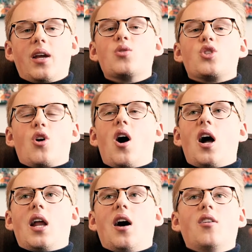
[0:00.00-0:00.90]
It was so
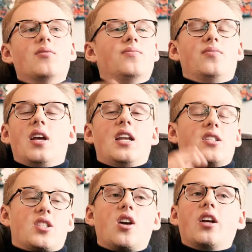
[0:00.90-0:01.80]
hot out, and it's
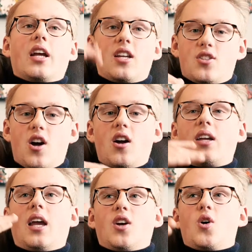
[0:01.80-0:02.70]
starting to get dark
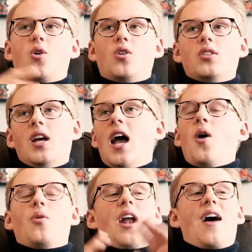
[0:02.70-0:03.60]
and cold.
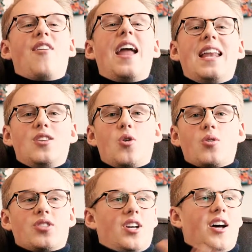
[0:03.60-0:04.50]
We don't have any
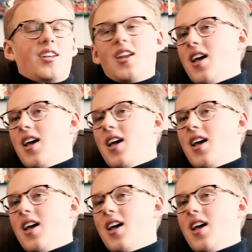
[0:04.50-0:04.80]
doors on.